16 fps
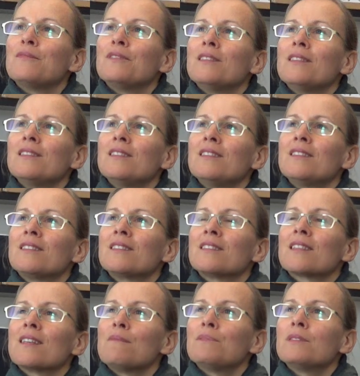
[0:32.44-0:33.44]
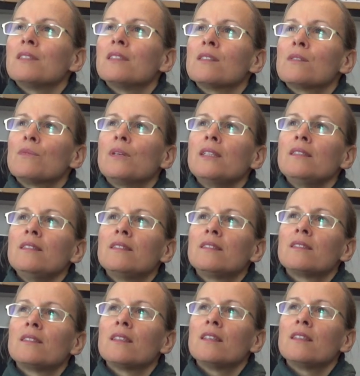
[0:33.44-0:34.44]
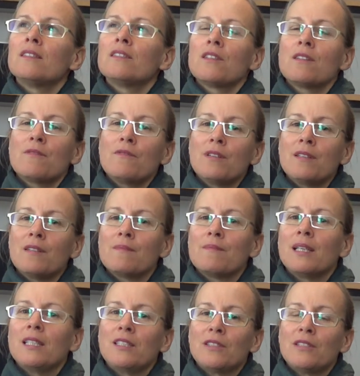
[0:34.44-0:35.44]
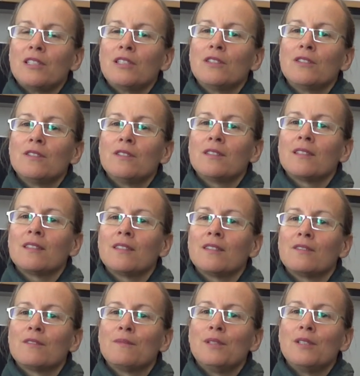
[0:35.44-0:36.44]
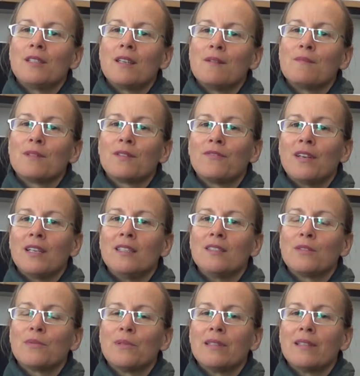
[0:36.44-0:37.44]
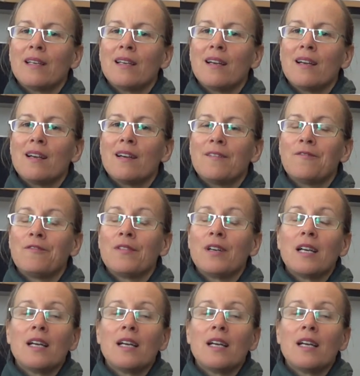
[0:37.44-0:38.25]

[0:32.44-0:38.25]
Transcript: Well, there's a couple of things. One is, so one of the major issues I think all museums face when they have